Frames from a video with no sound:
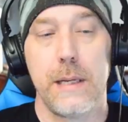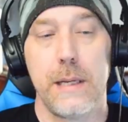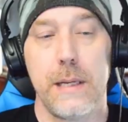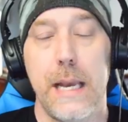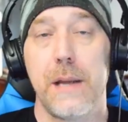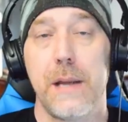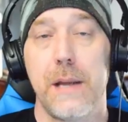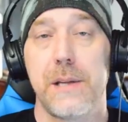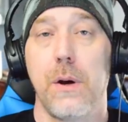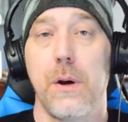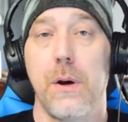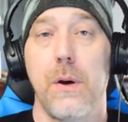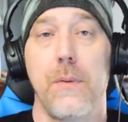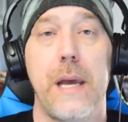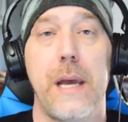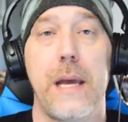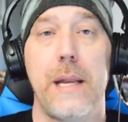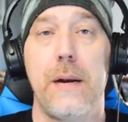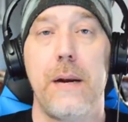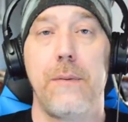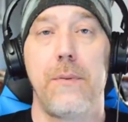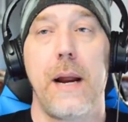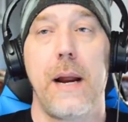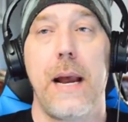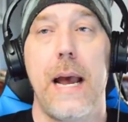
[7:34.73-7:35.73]
Yeah, so if that
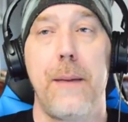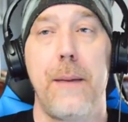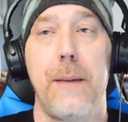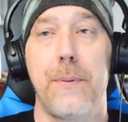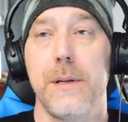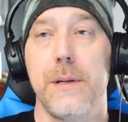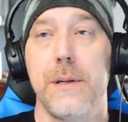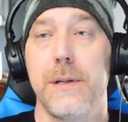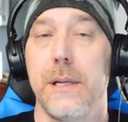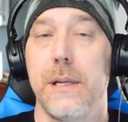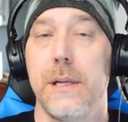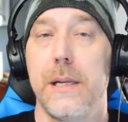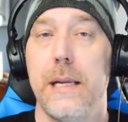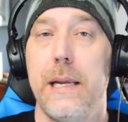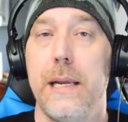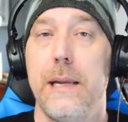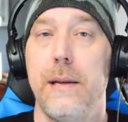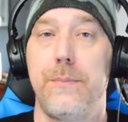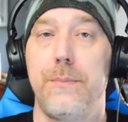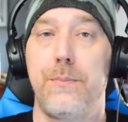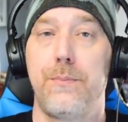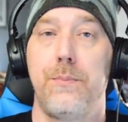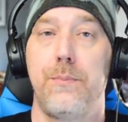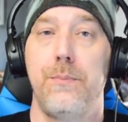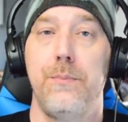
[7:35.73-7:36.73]
never happens, then he
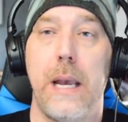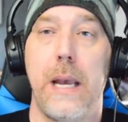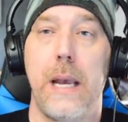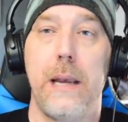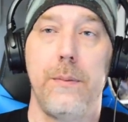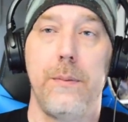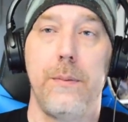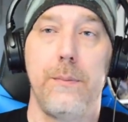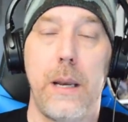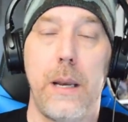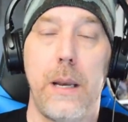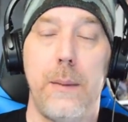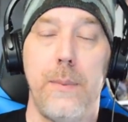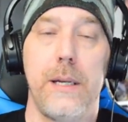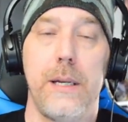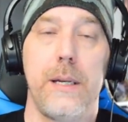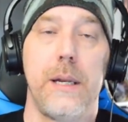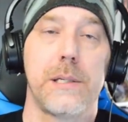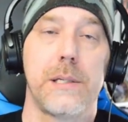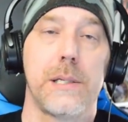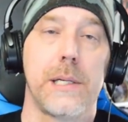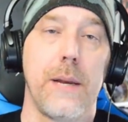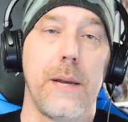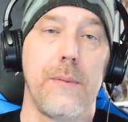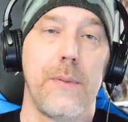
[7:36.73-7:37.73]
may maybe
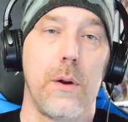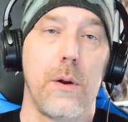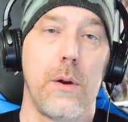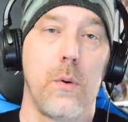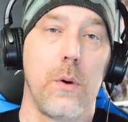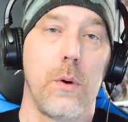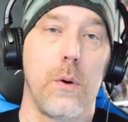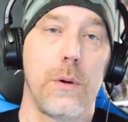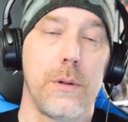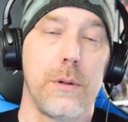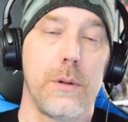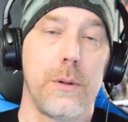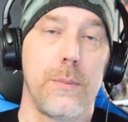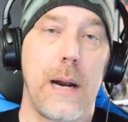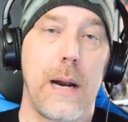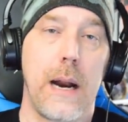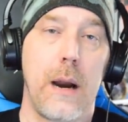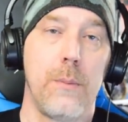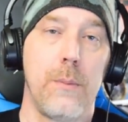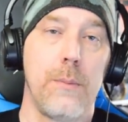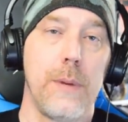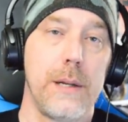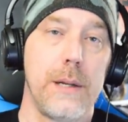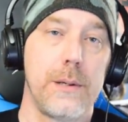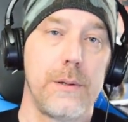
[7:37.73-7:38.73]
doesn't give that order to the
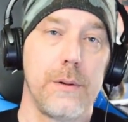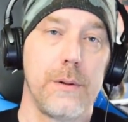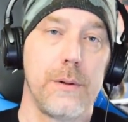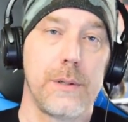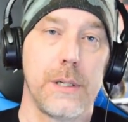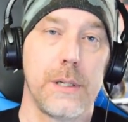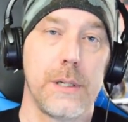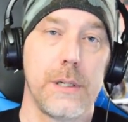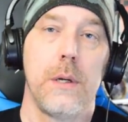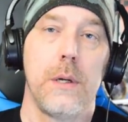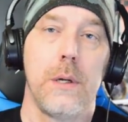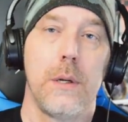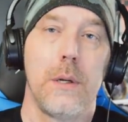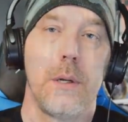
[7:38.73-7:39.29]
pyromancers, and